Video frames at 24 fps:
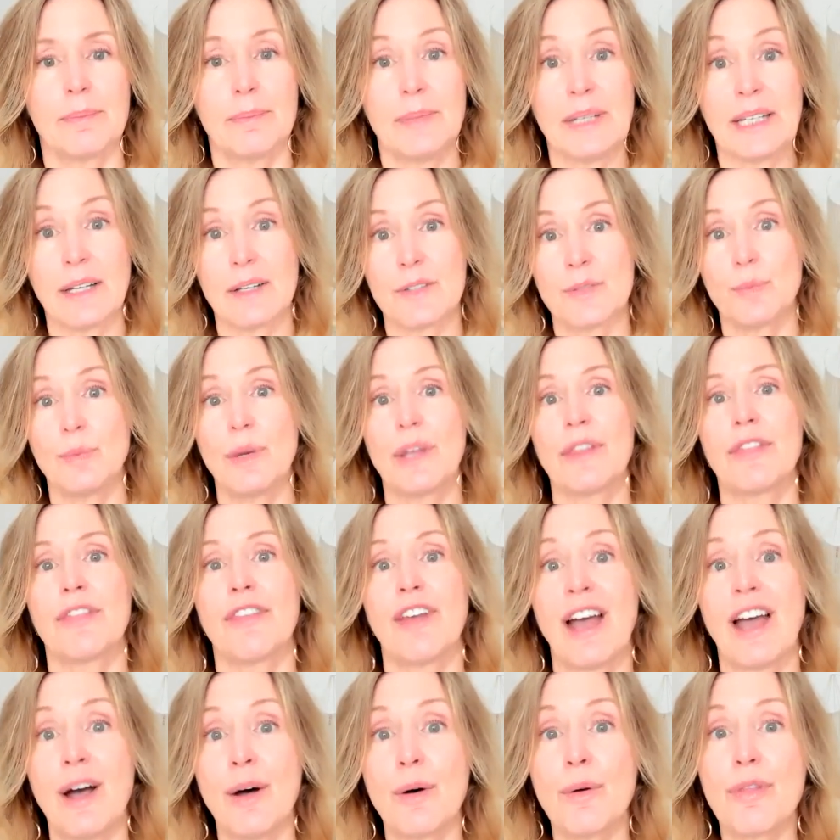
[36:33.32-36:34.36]
Because
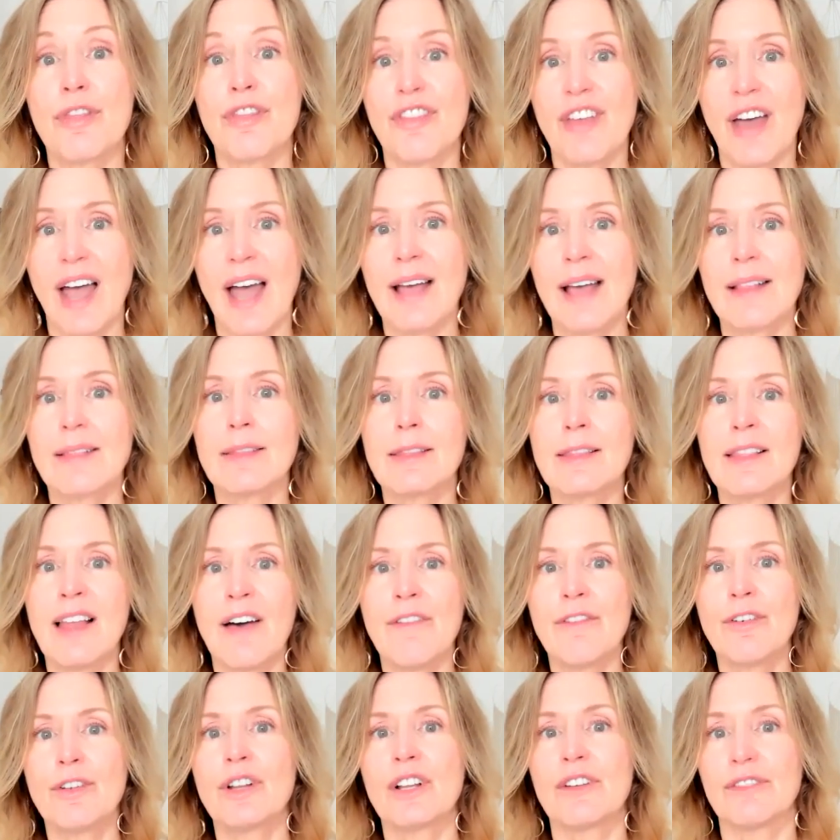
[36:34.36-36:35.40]
without that
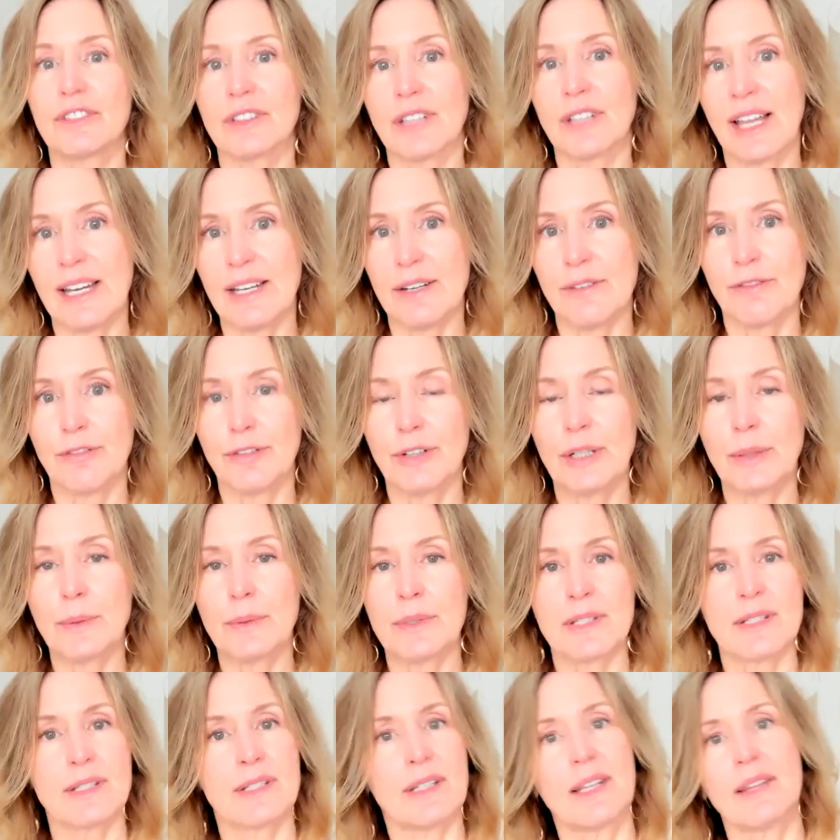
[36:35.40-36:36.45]
level of light
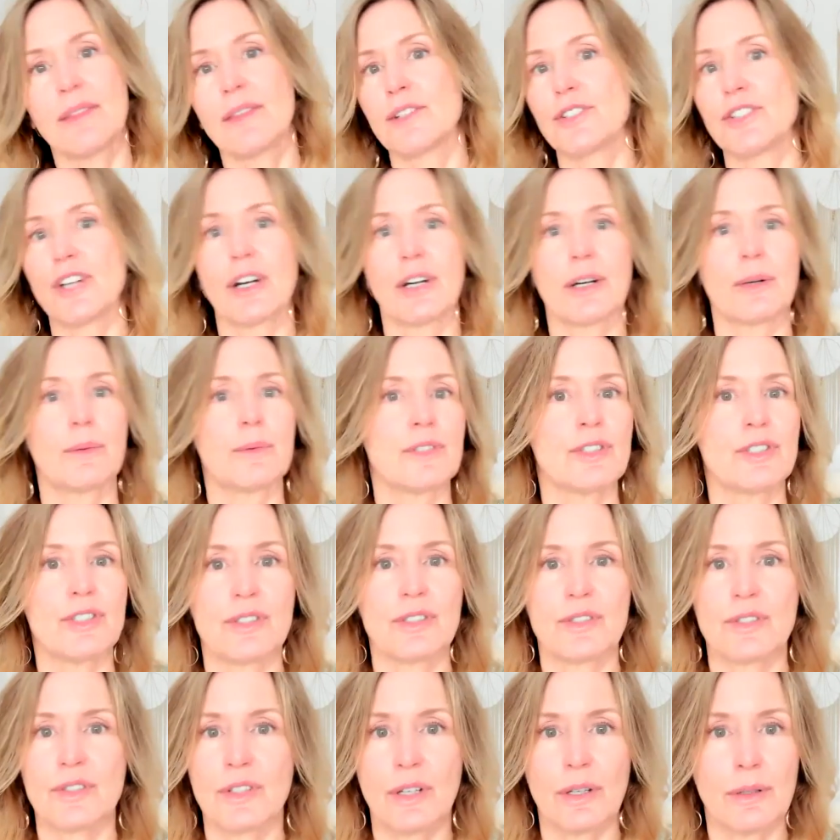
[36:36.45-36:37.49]
frequency, the dark would
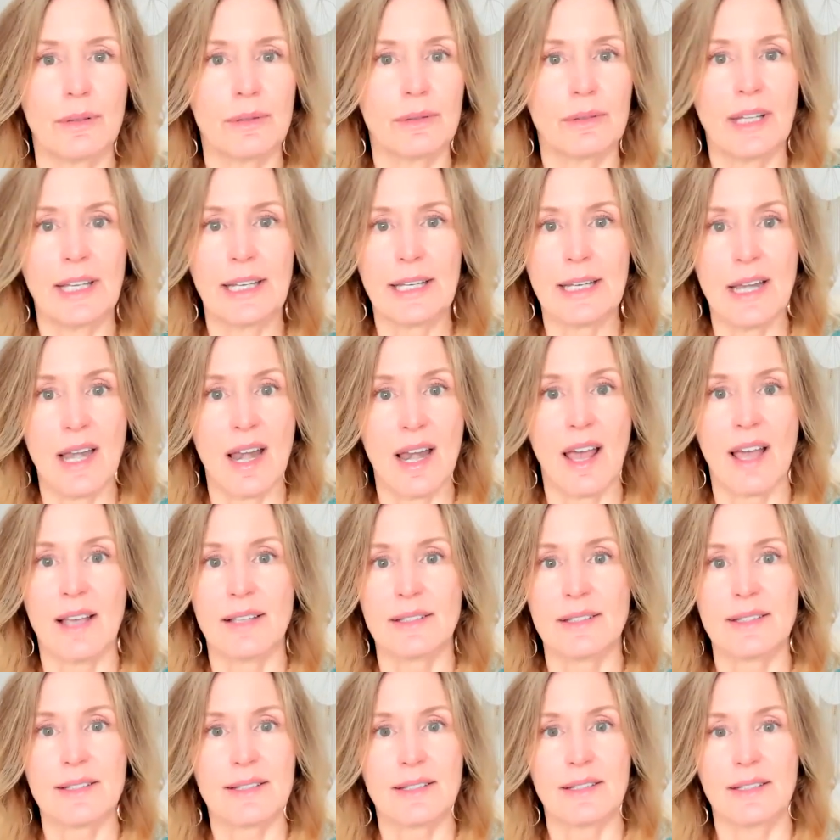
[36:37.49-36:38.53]
just go like
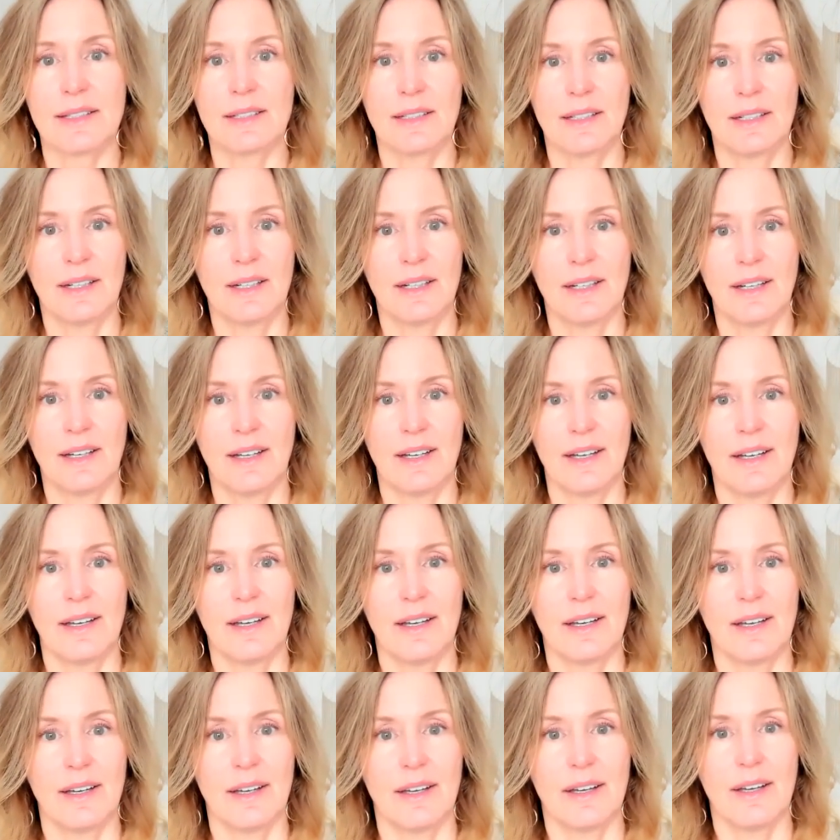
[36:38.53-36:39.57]
nuts.
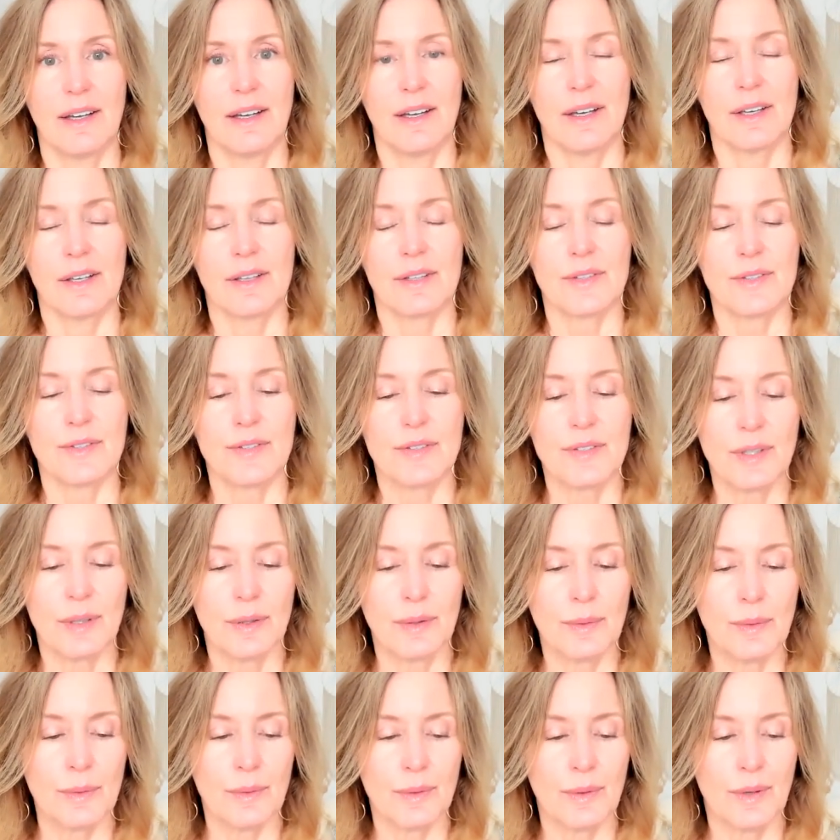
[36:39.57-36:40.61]

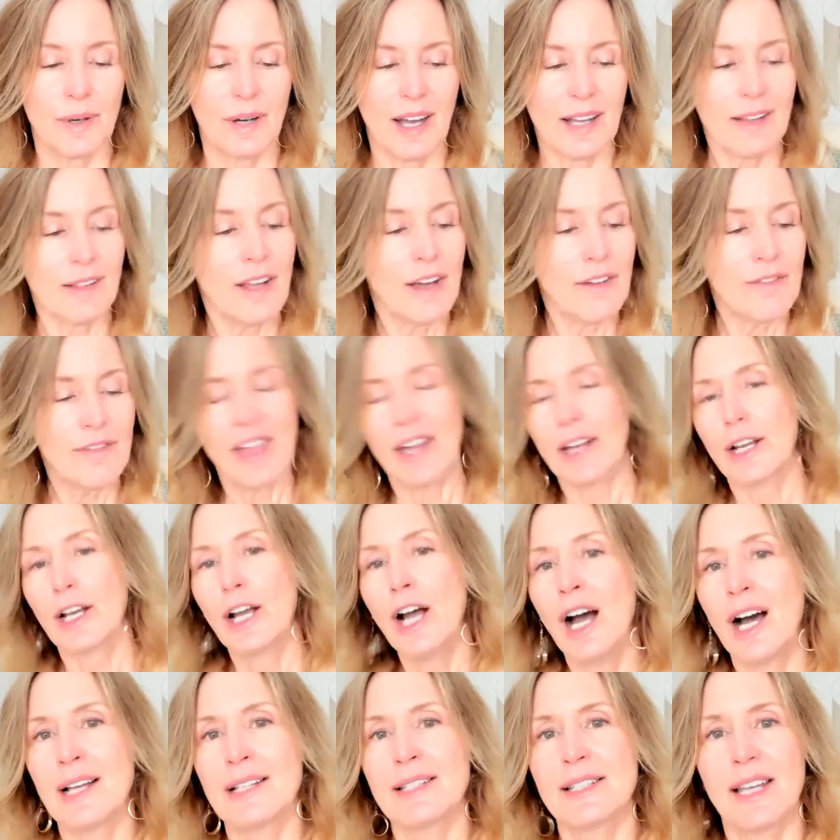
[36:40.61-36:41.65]
So I love that
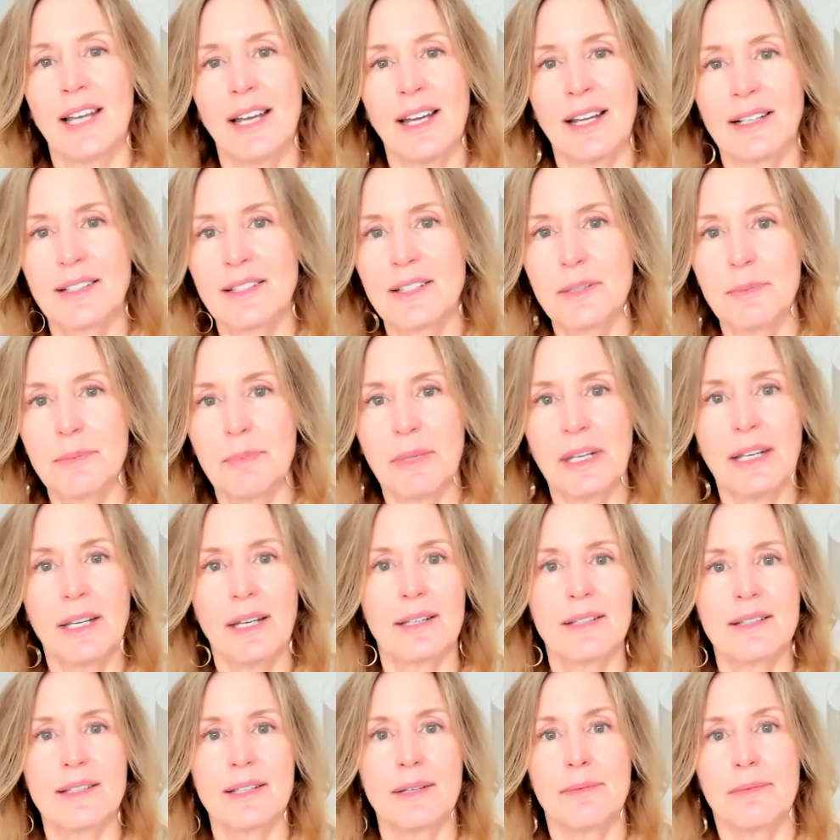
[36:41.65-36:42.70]
context
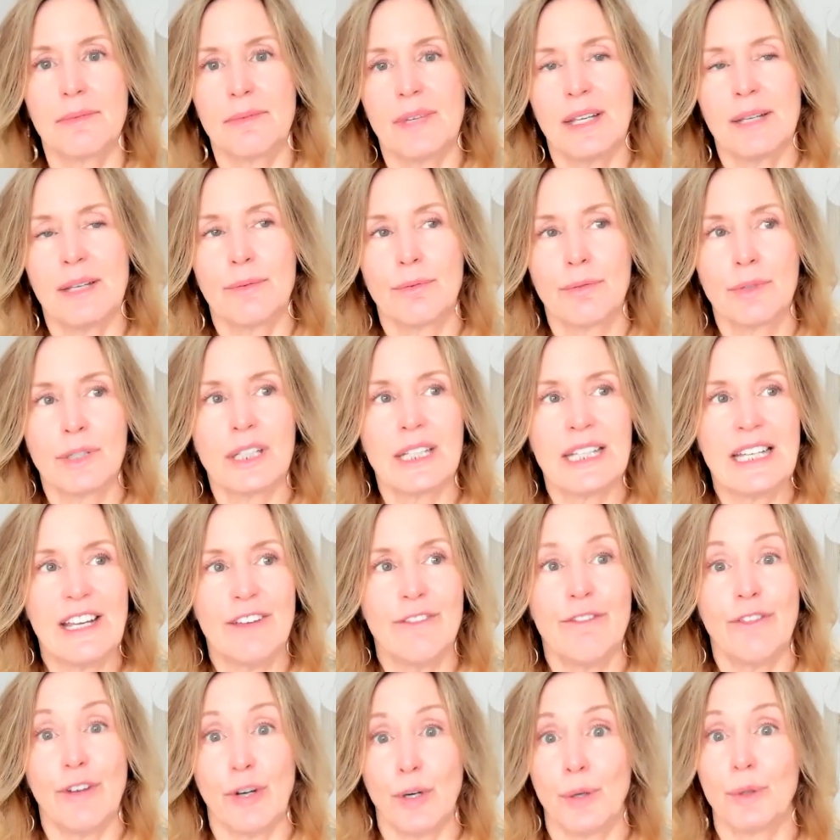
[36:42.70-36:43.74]
because it, it really
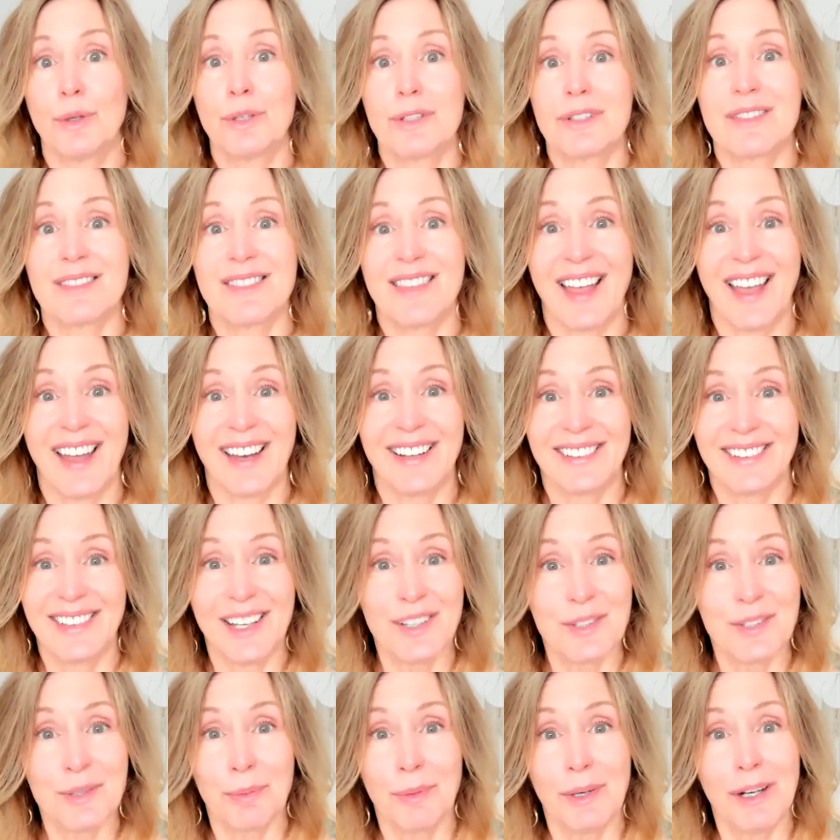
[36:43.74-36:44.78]
evokes that
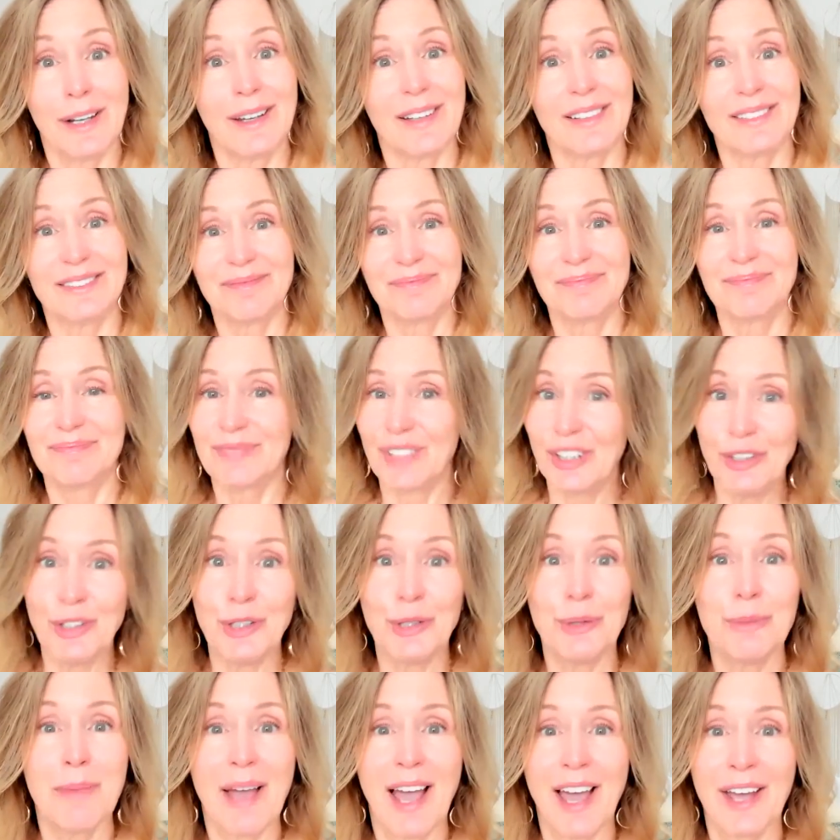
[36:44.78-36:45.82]
guess what?
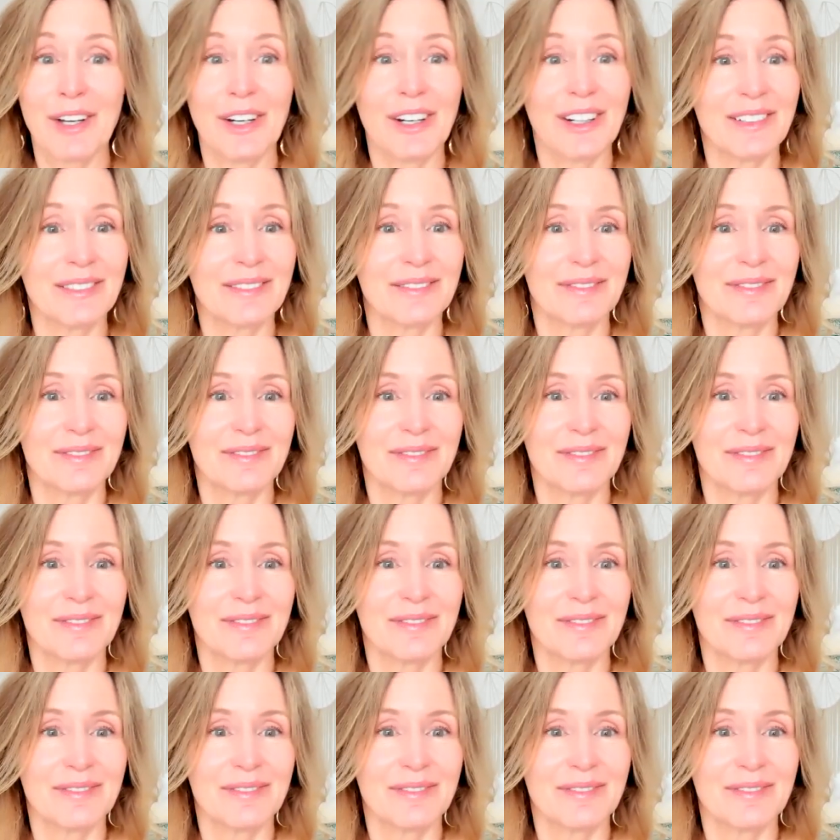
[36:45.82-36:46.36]
You matter.